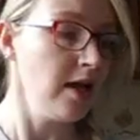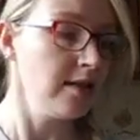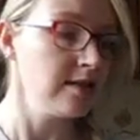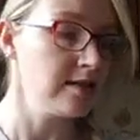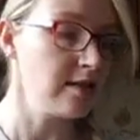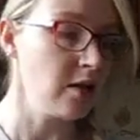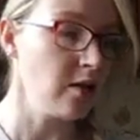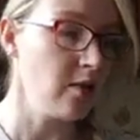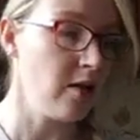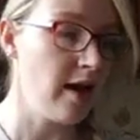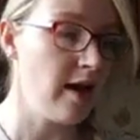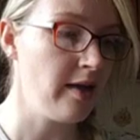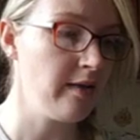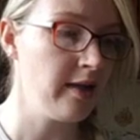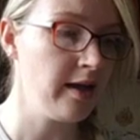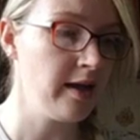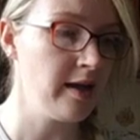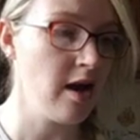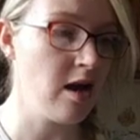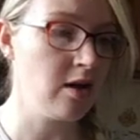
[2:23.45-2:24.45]
So, and
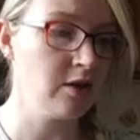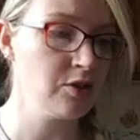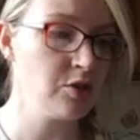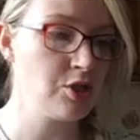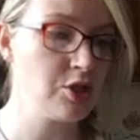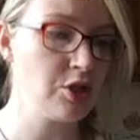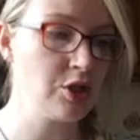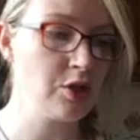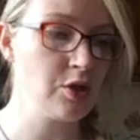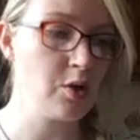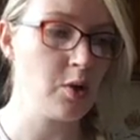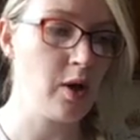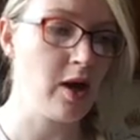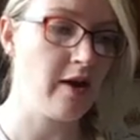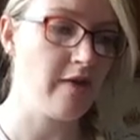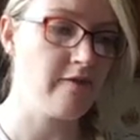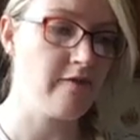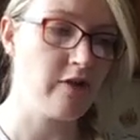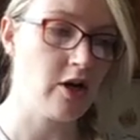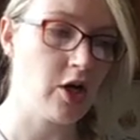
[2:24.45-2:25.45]
then on to
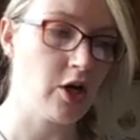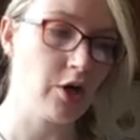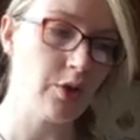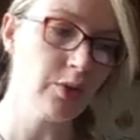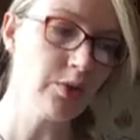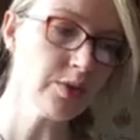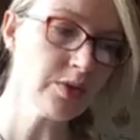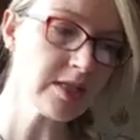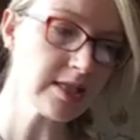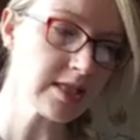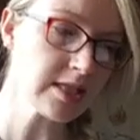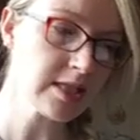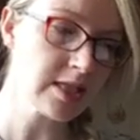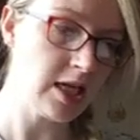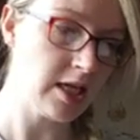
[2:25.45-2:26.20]
Virgos.